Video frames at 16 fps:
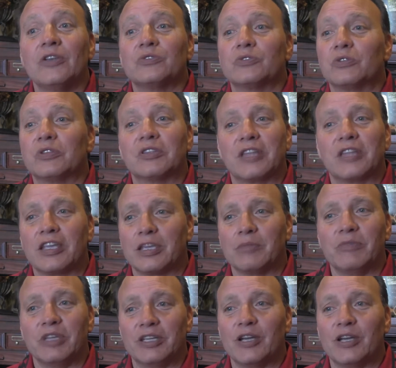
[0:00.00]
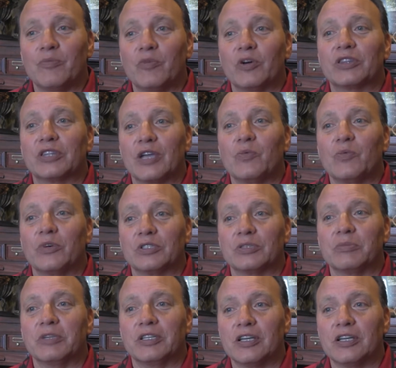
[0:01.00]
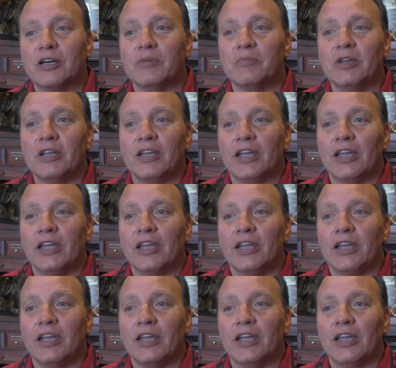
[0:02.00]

so that they can become what they want to become.